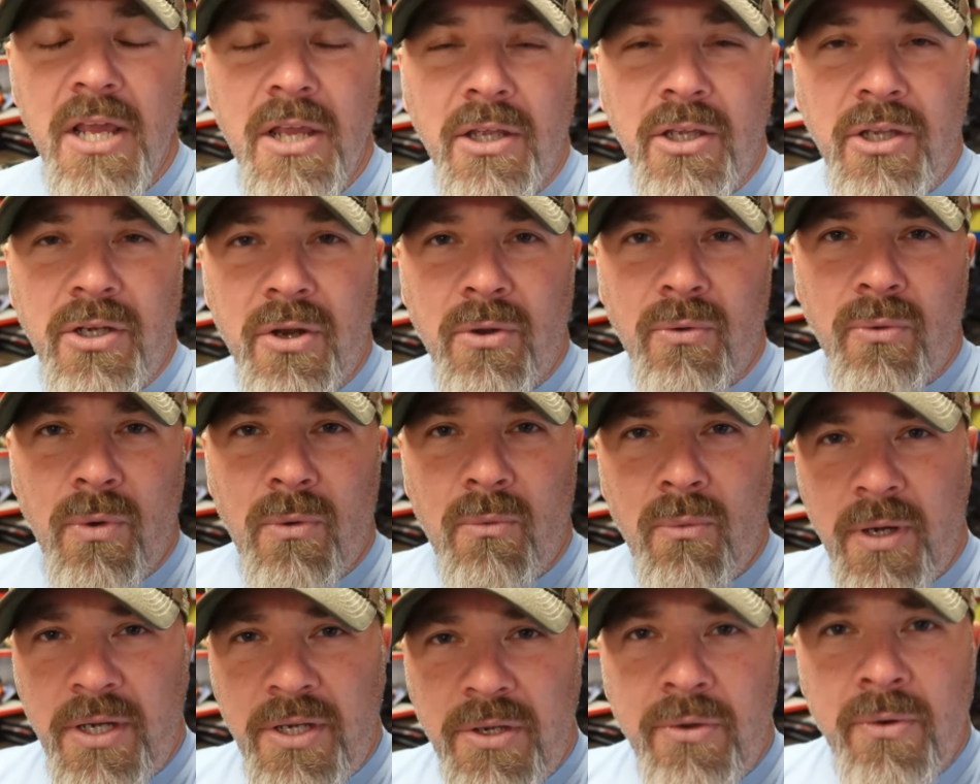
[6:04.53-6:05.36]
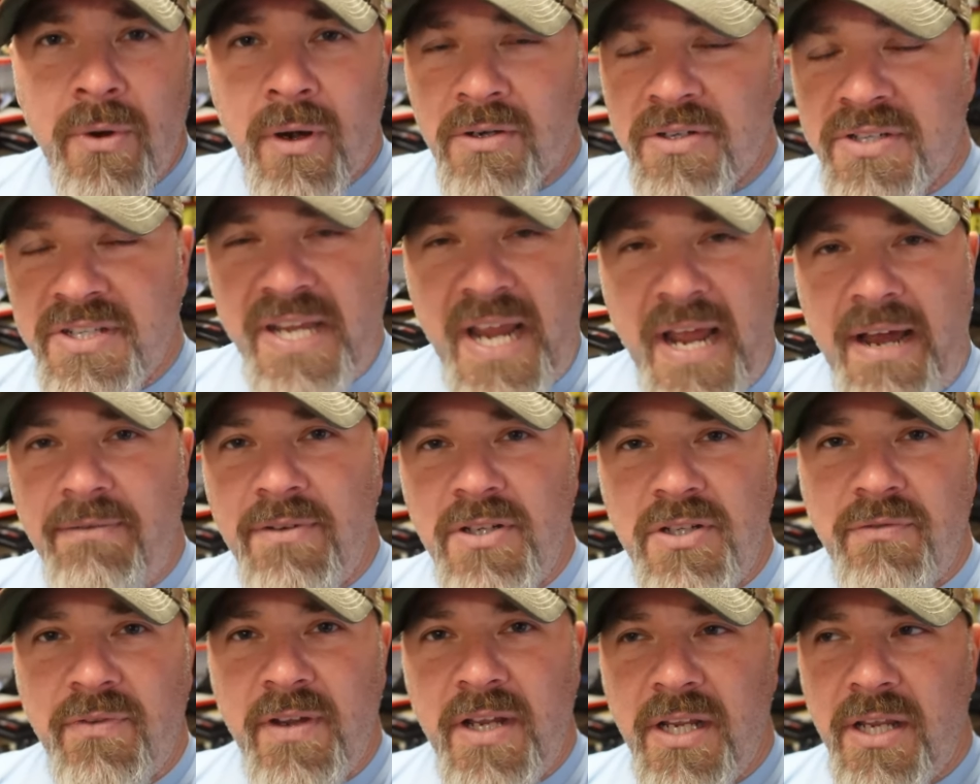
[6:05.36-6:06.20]
You know, when we do our
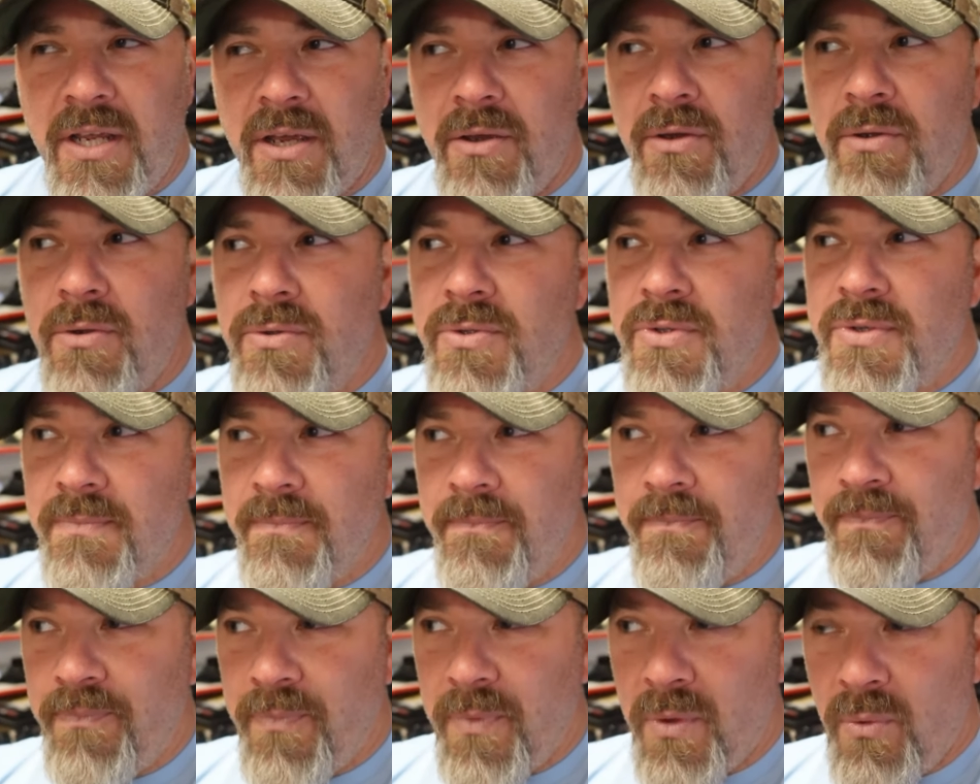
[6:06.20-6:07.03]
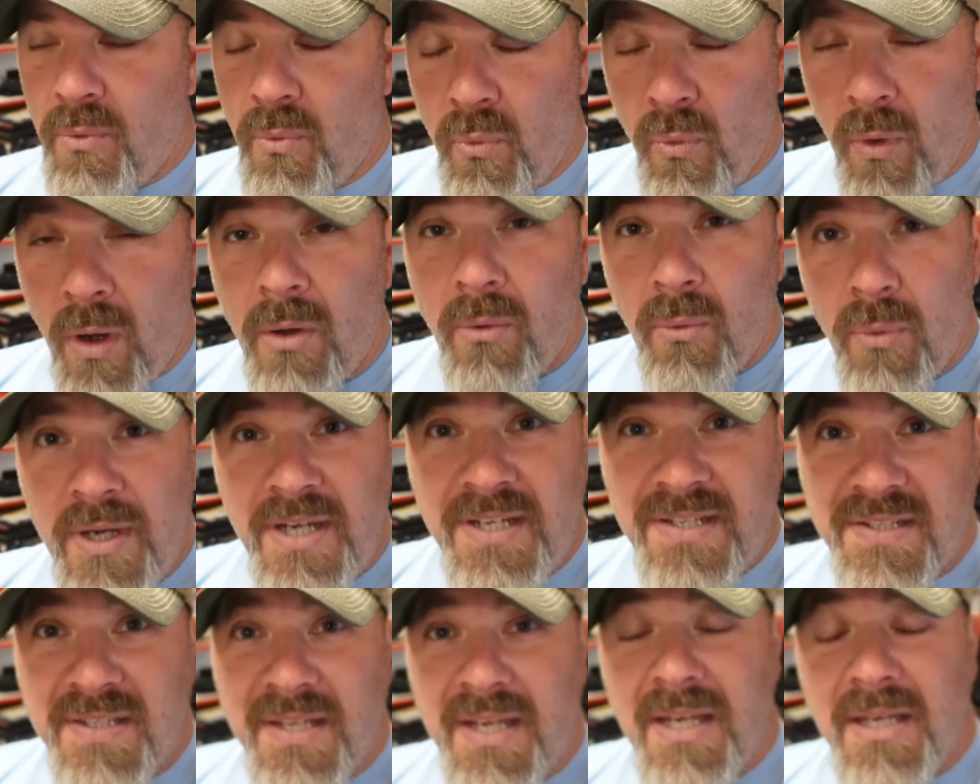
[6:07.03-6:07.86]
salvage videos, what we
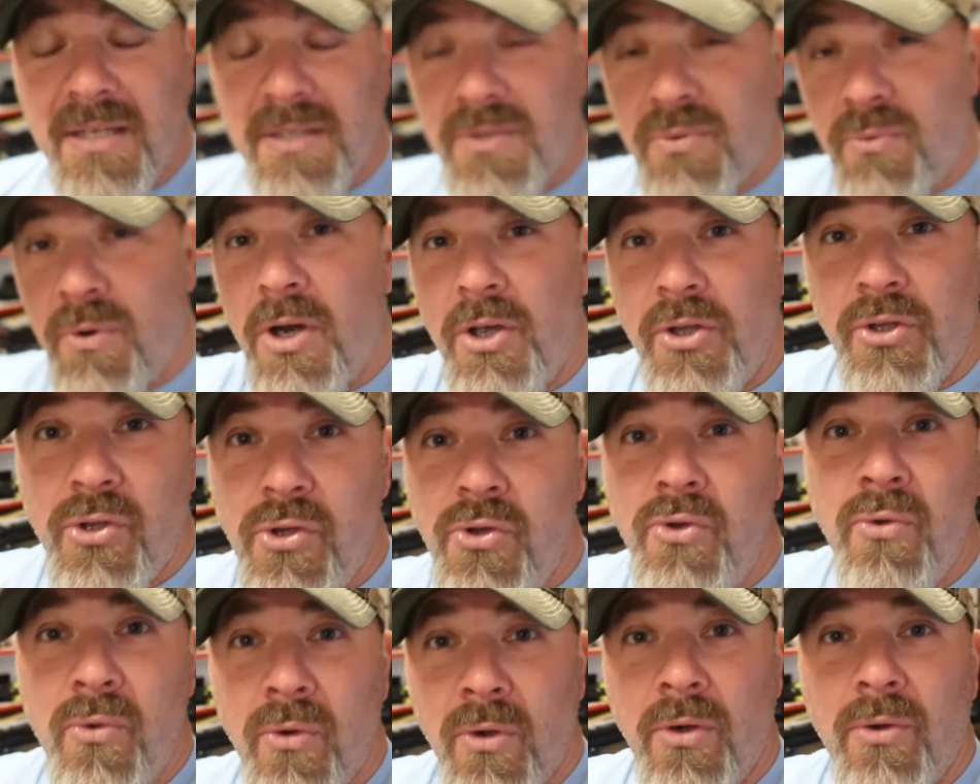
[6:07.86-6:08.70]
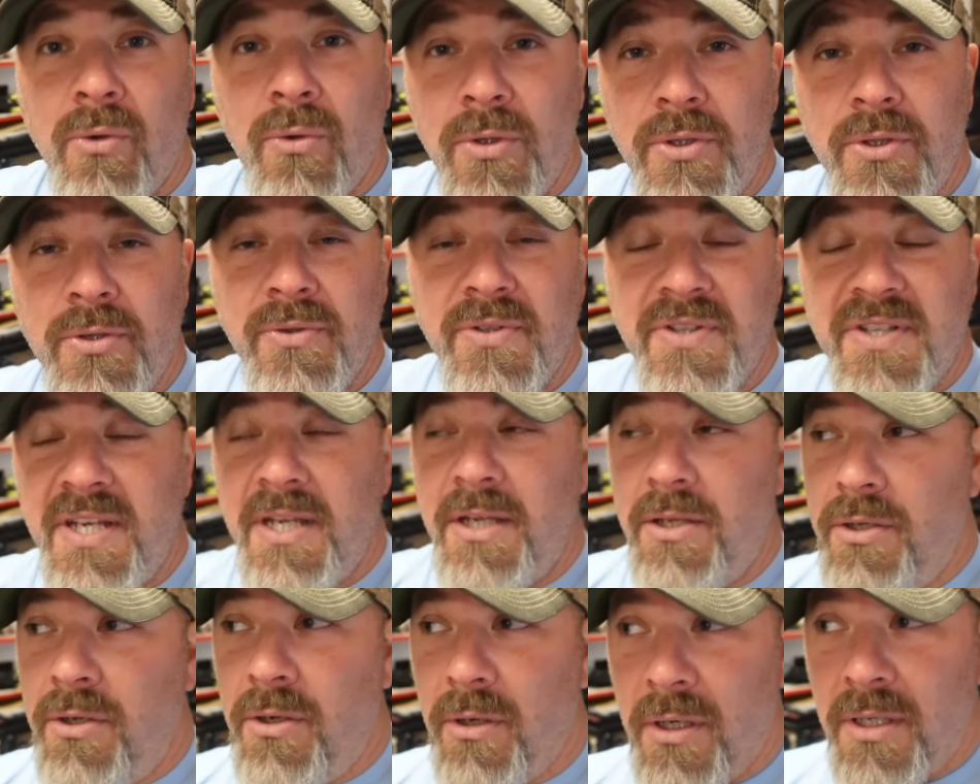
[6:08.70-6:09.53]
see is what you are going to see.
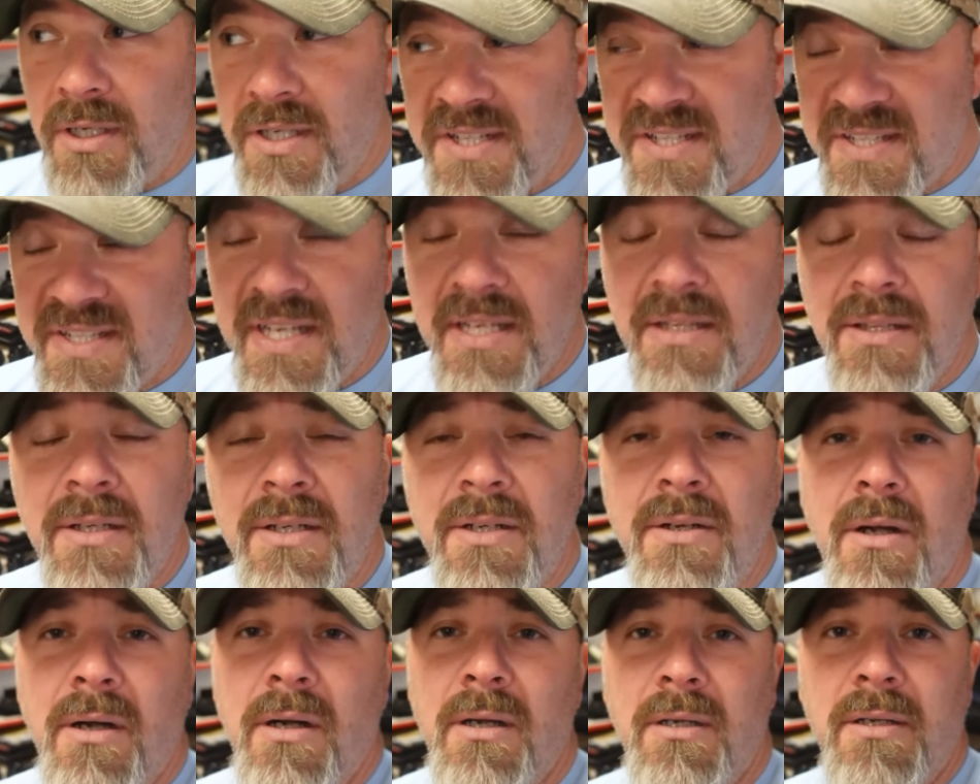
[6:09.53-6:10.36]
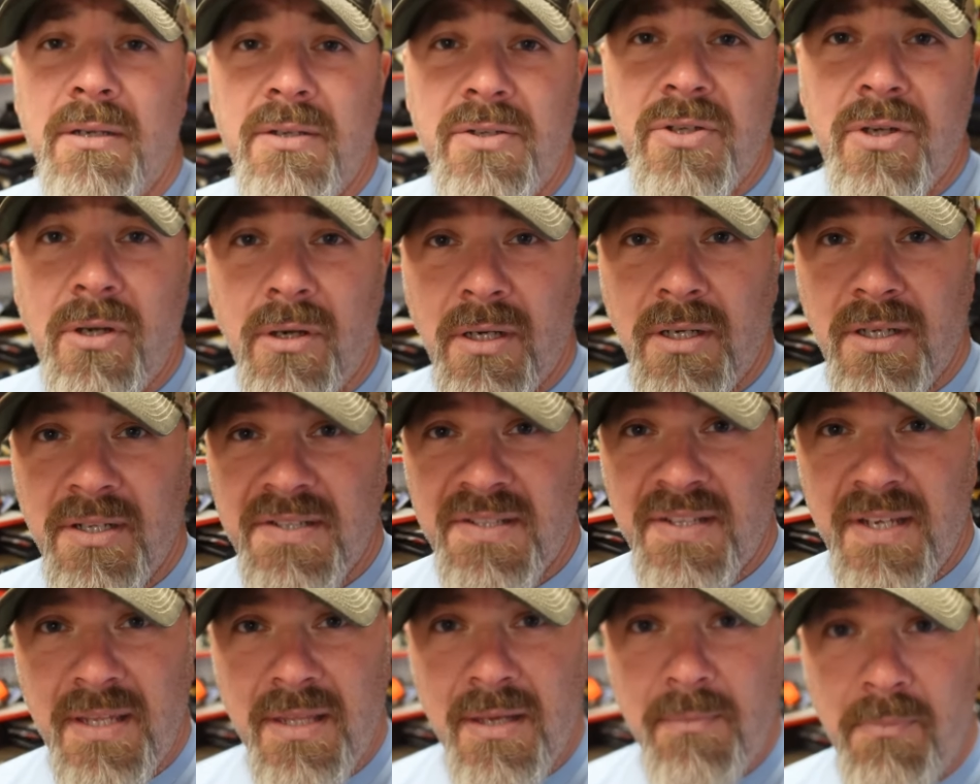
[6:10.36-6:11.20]
You're going to see the darkness. You're going to
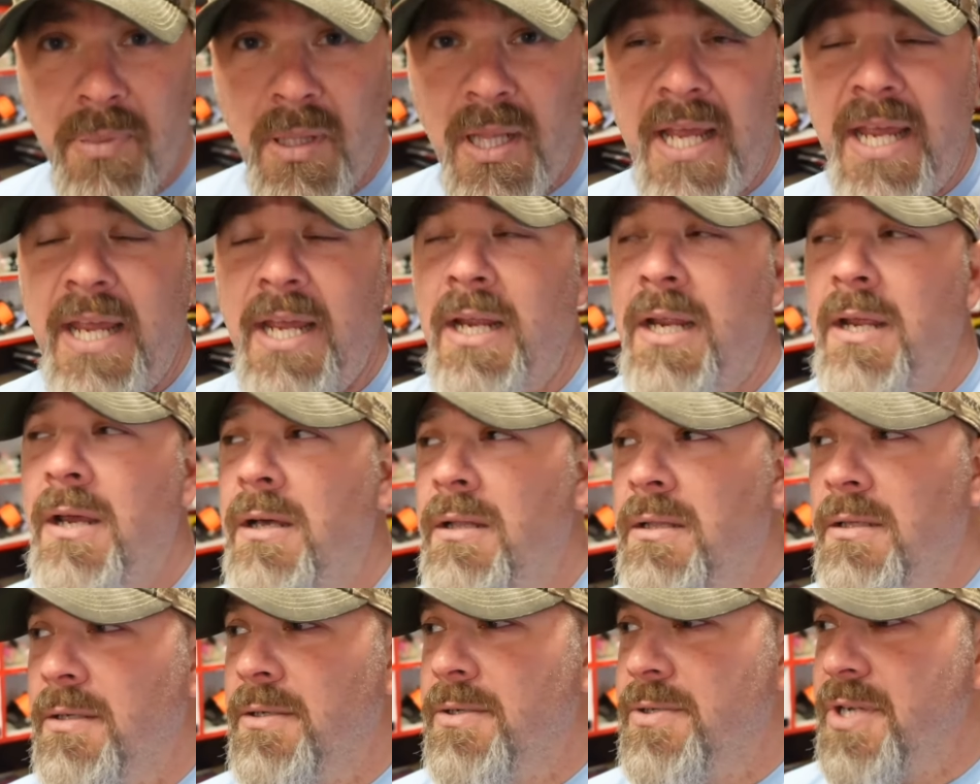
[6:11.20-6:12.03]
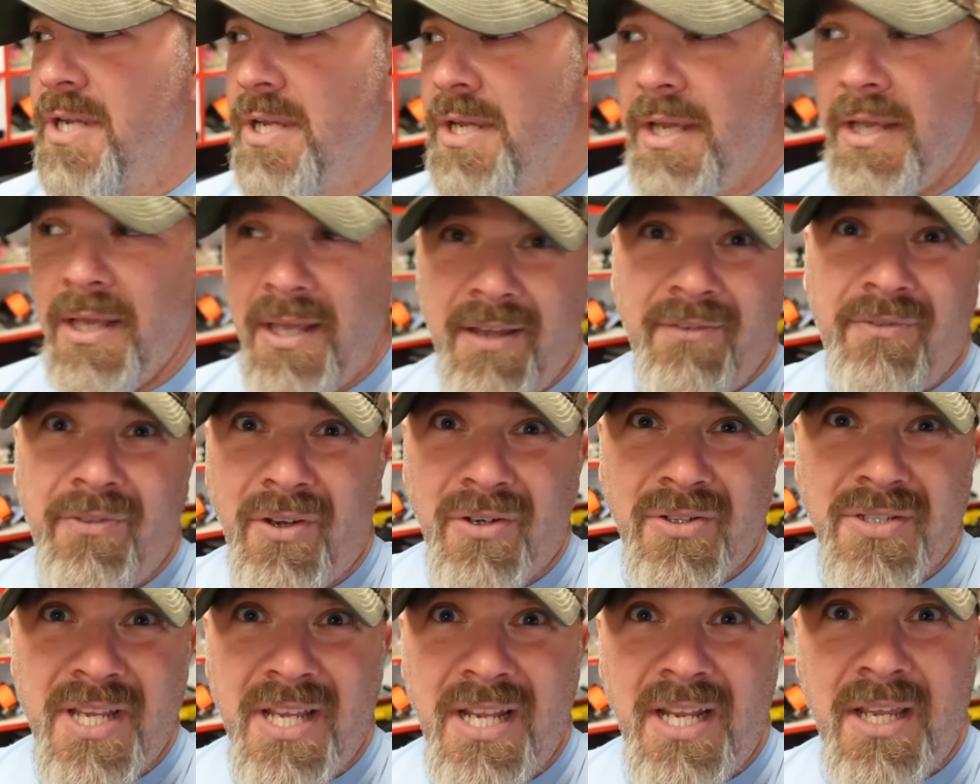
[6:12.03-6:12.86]
see the bland colors, if
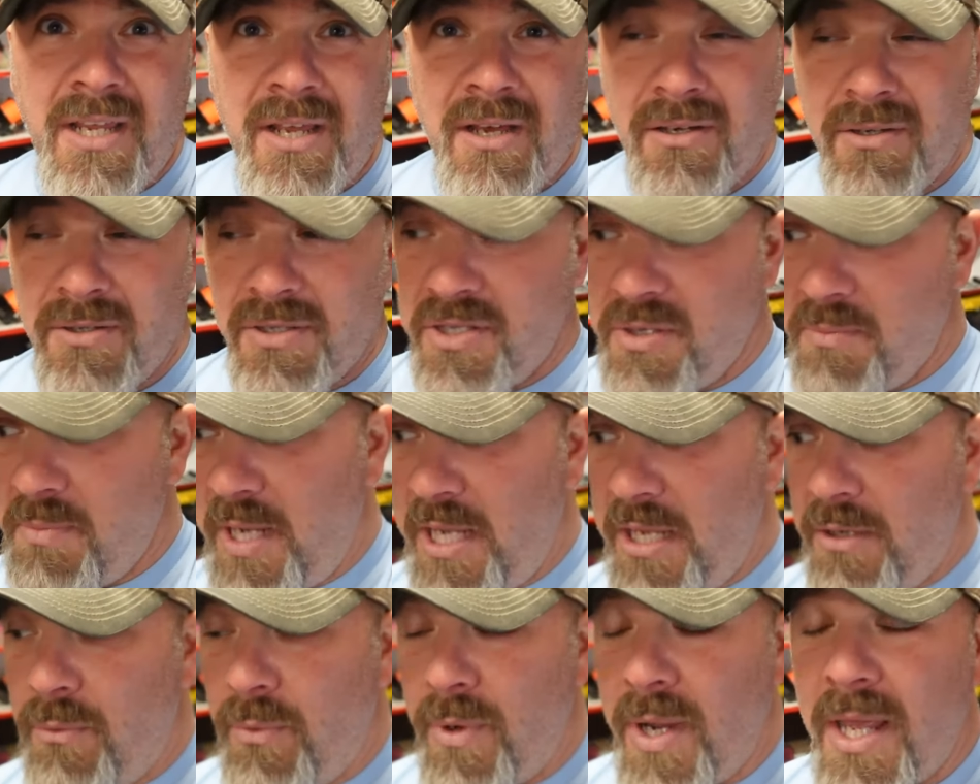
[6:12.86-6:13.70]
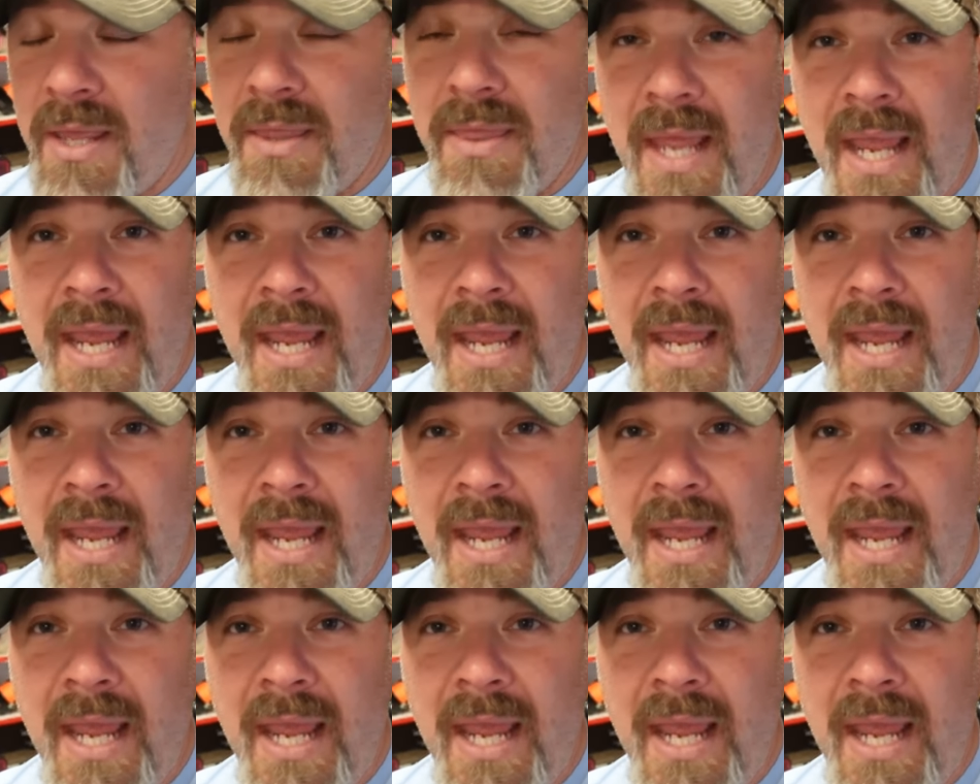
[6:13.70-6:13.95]
there's any colors to begin with.